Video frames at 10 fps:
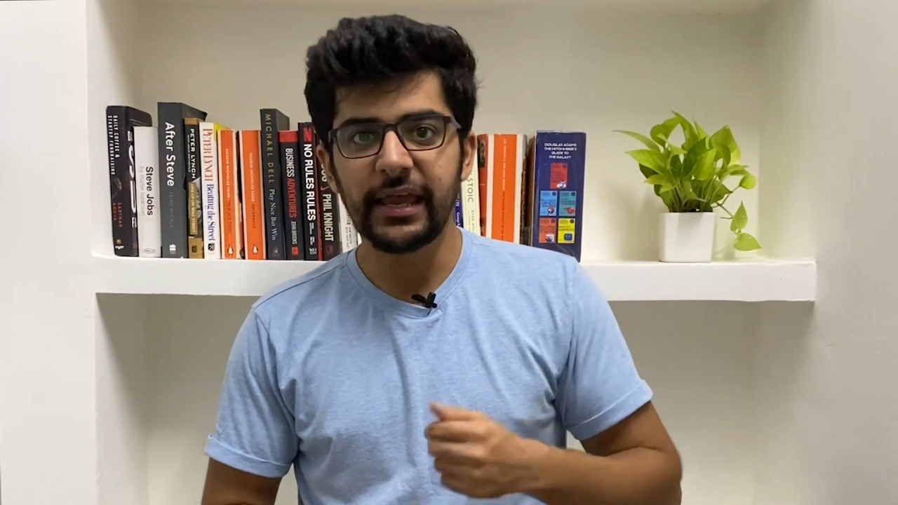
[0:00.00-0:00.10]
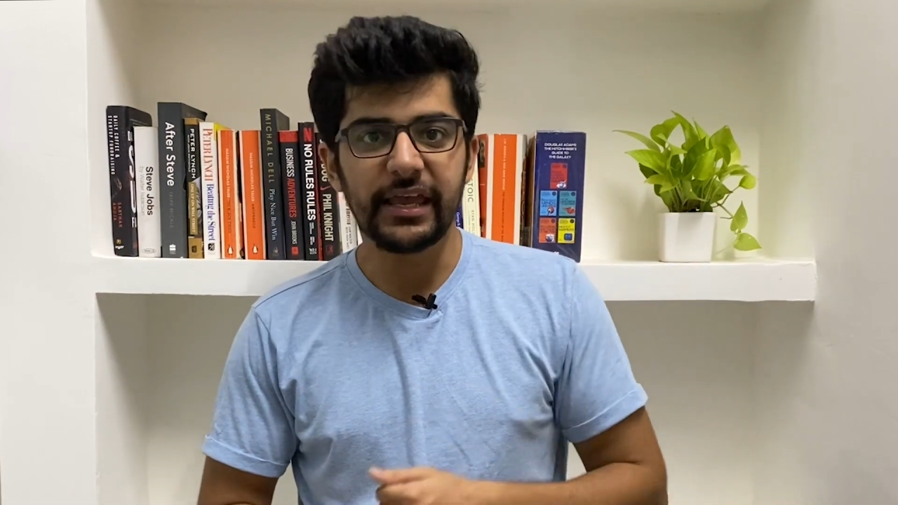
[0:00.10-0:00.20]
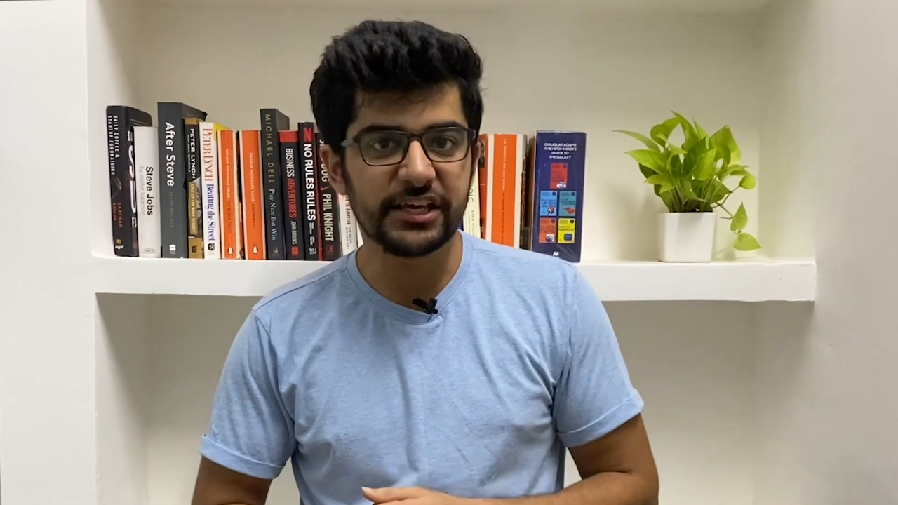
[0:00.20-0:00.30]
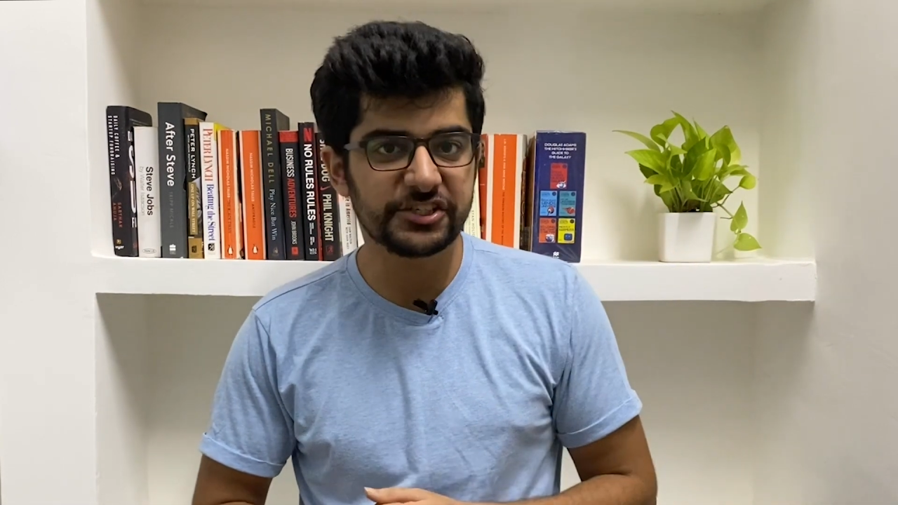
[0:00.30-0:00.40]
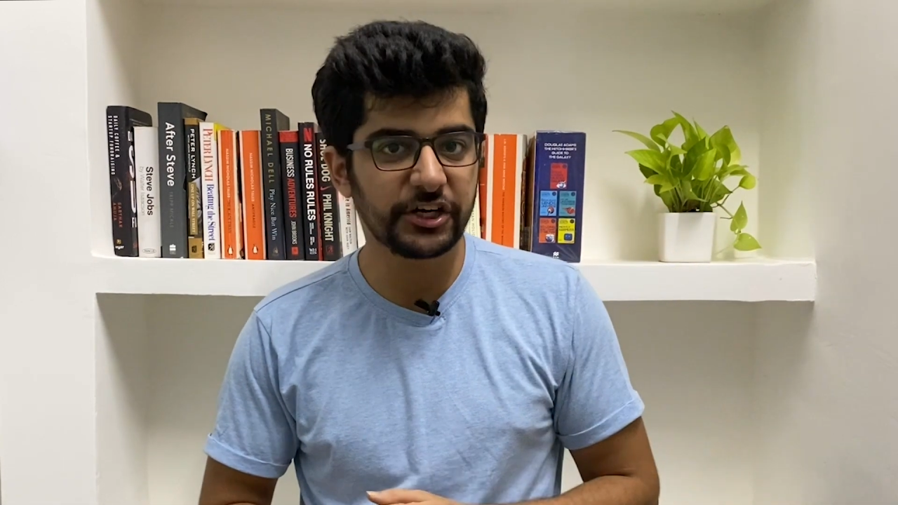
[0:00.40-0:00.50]

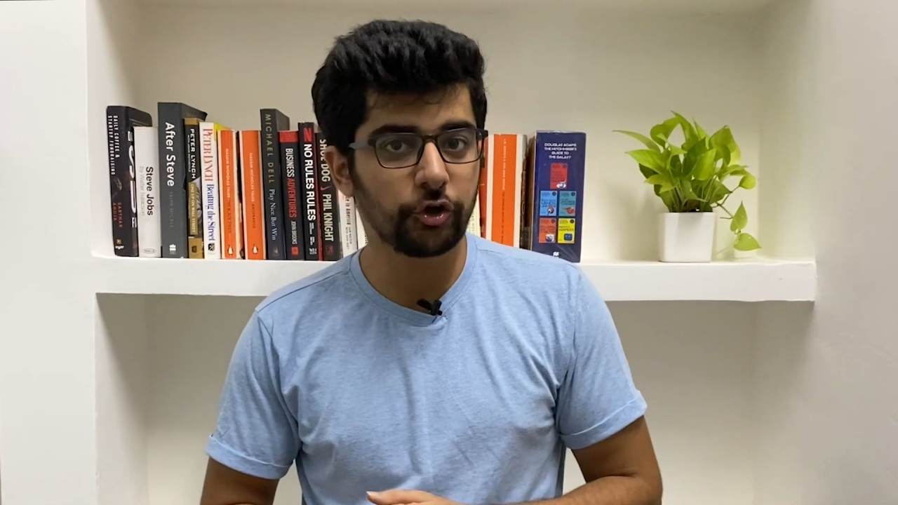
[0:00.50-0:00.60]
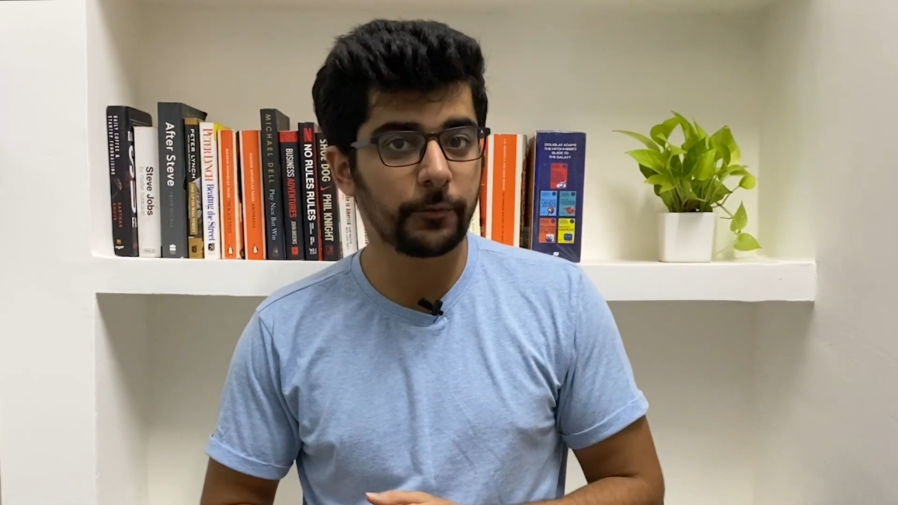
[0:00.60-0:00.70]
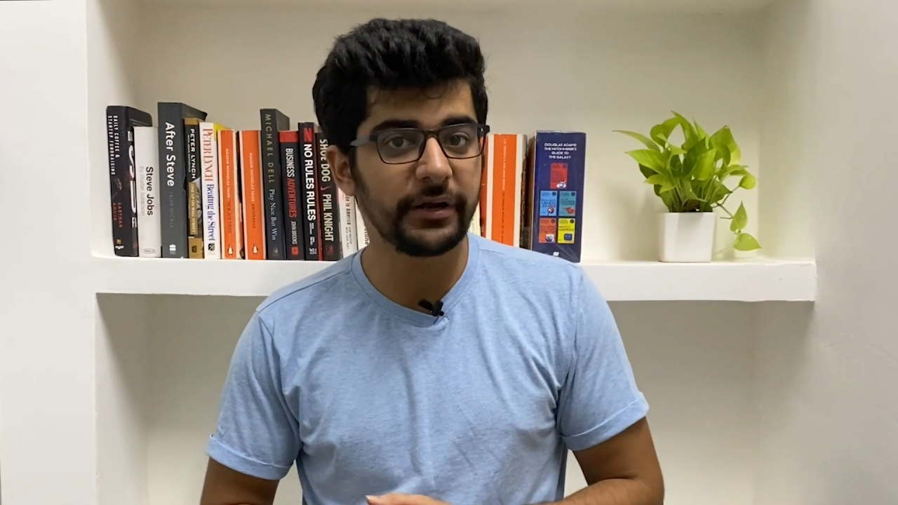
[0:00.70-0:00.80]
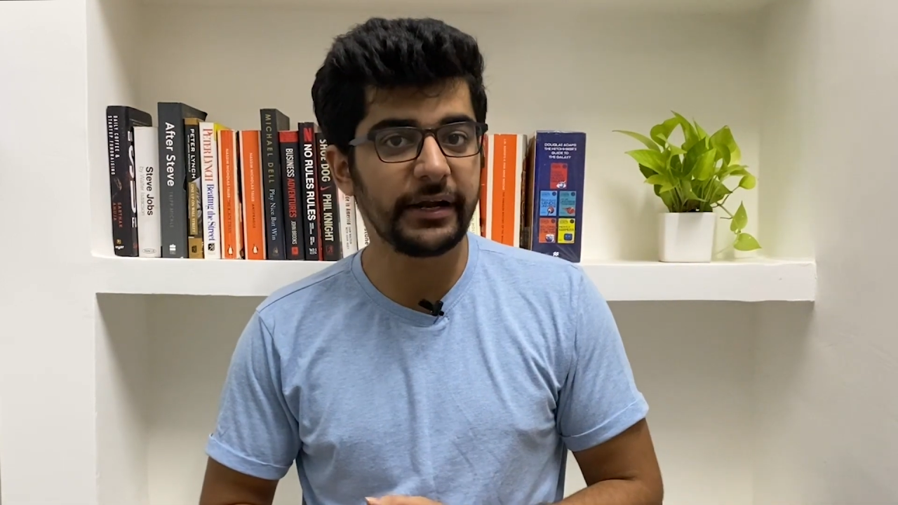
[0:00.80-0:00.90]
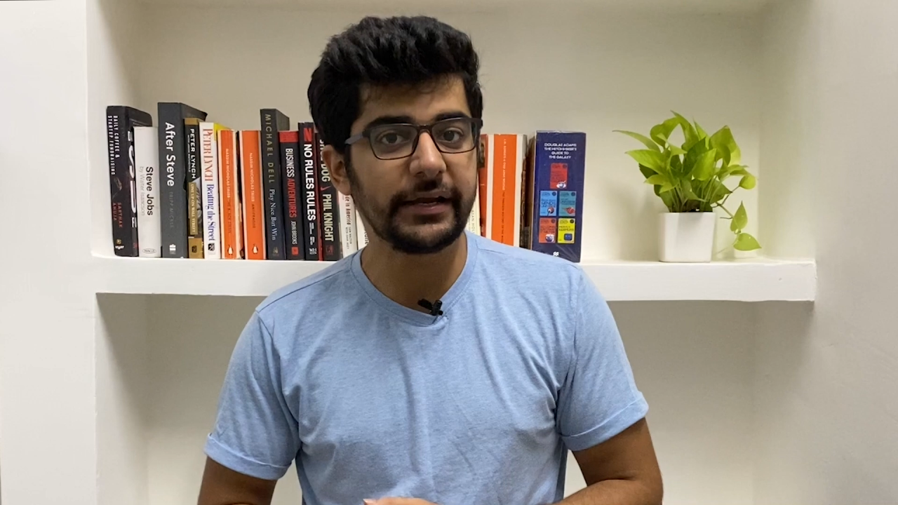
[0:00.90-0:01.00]
Asia
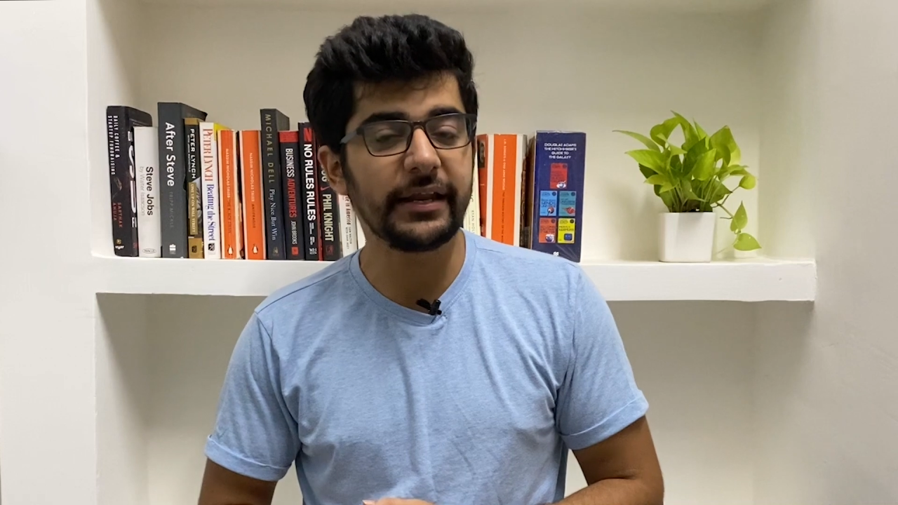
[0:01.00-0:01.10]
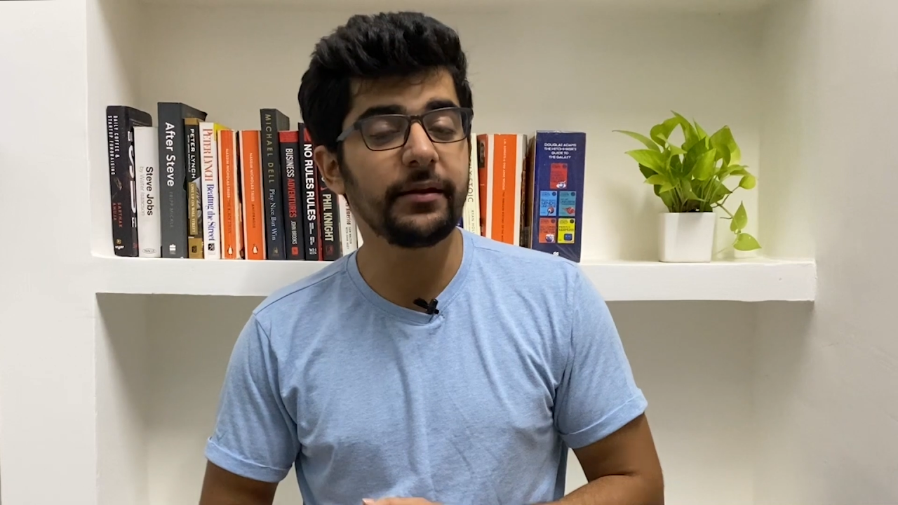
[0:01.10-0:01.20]
dominated